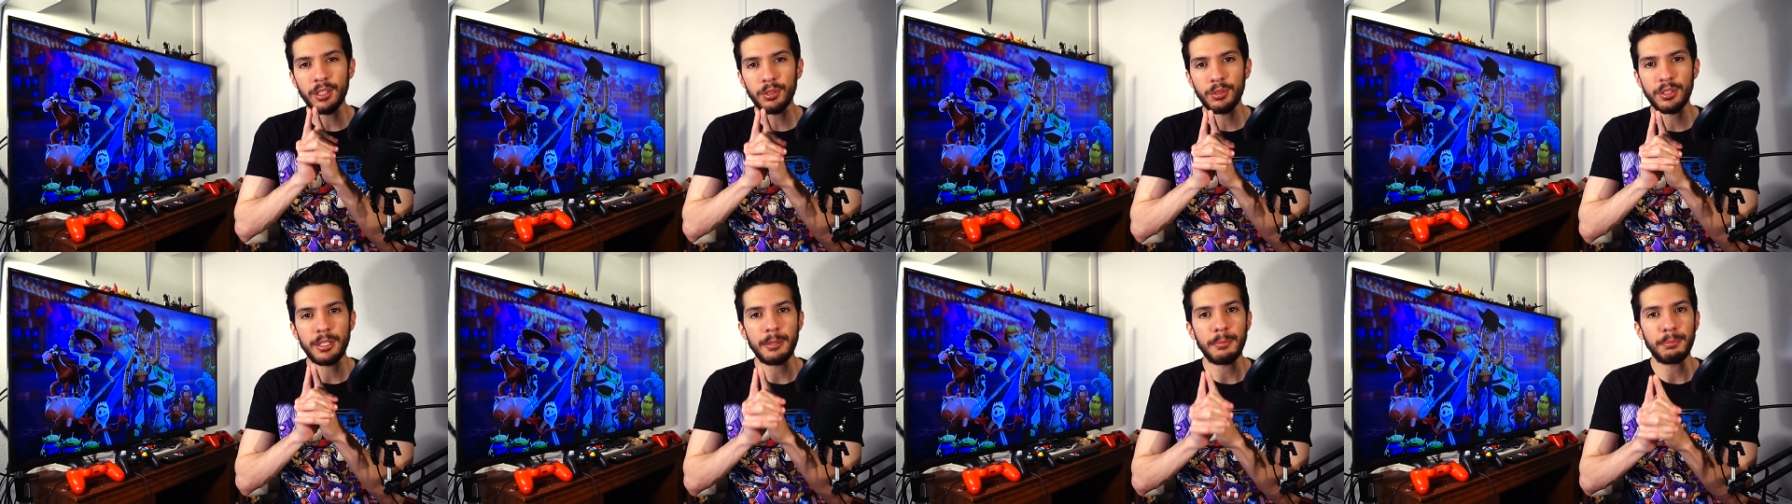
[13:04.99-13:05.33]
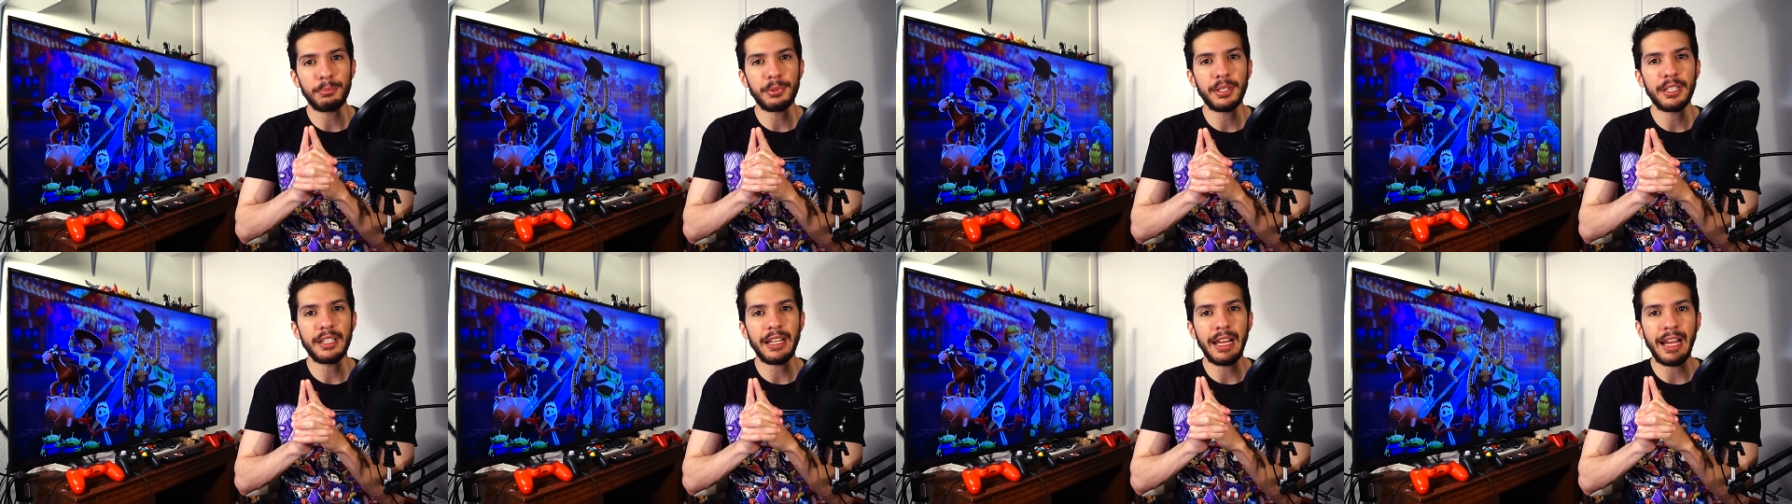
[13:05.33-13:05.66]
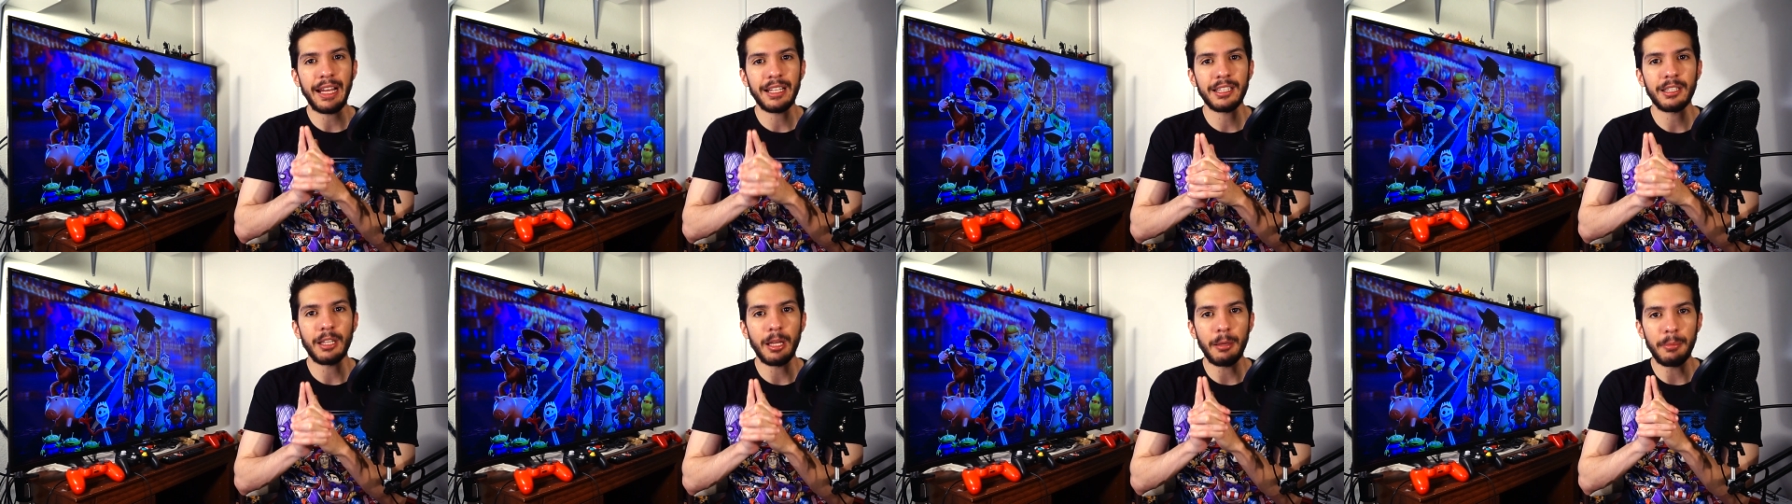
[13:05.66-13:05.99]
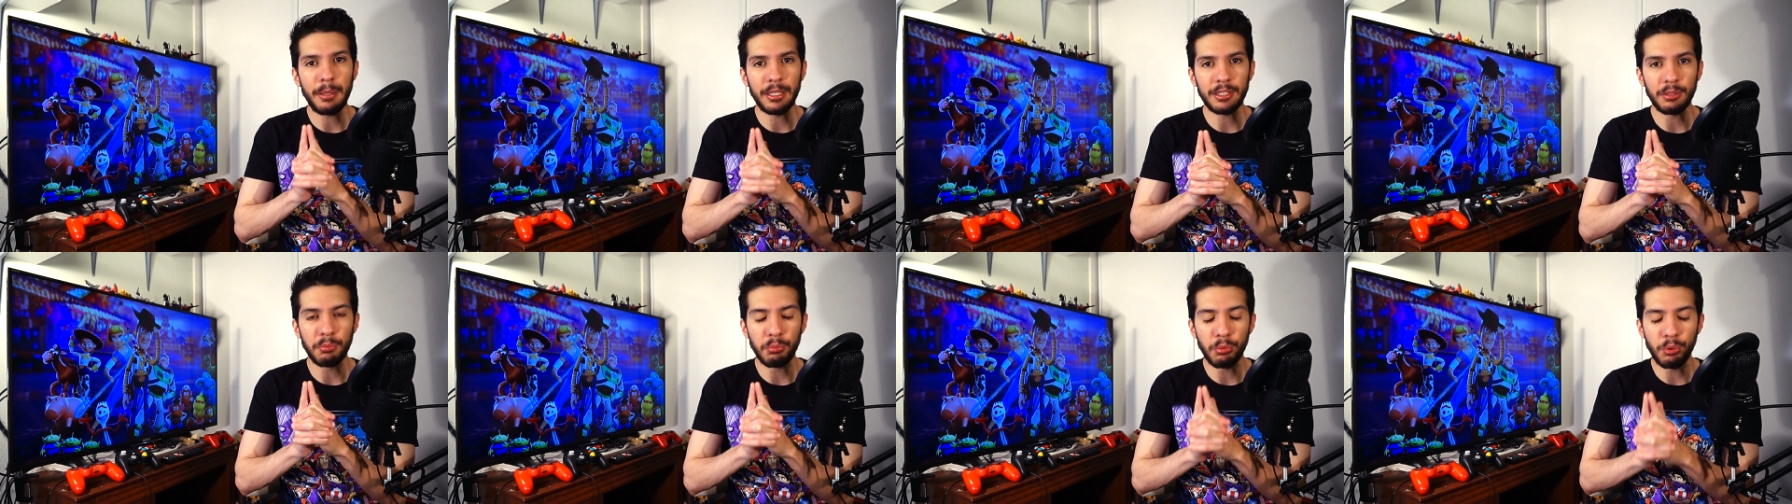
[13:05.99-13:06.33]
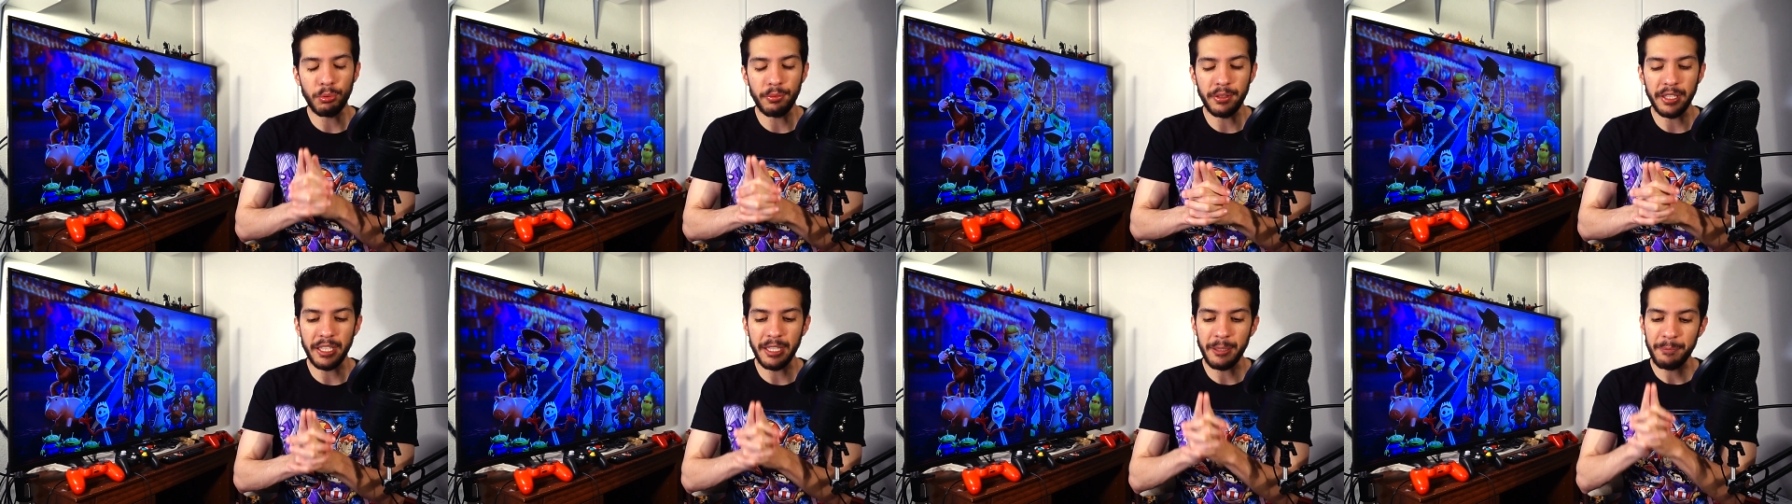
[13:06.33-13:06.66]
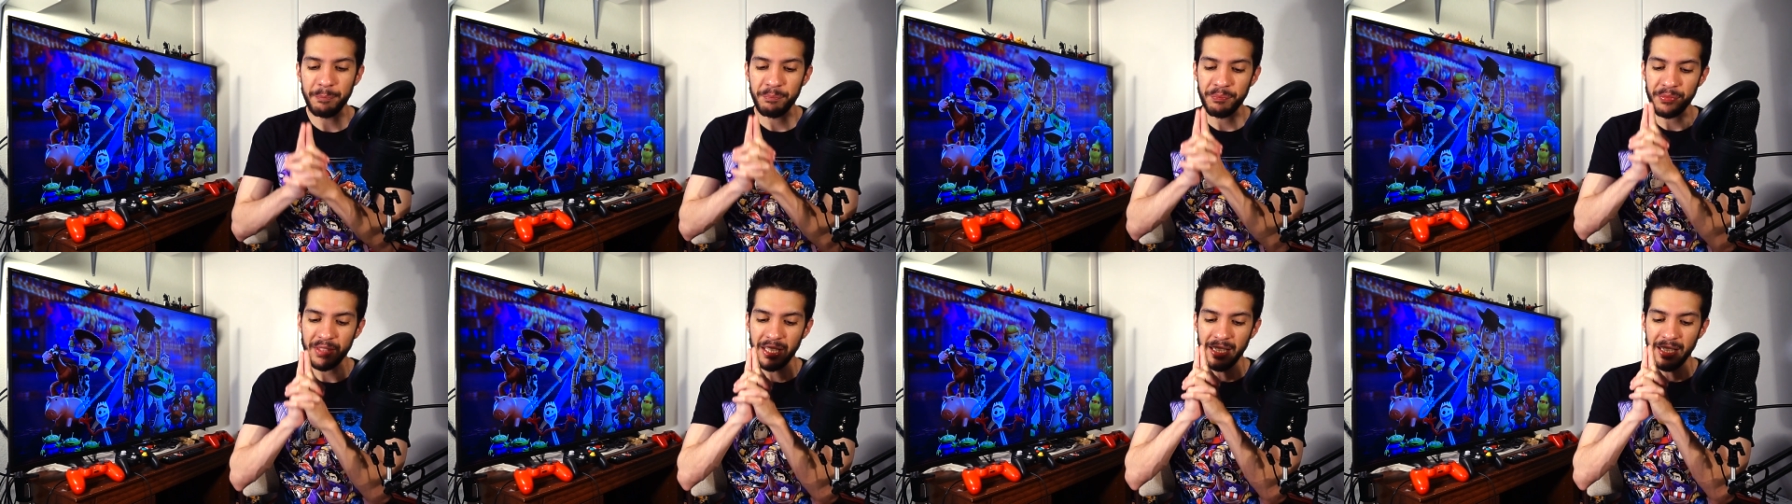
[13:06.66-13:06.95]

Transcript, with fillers: little complaint I had about the movie,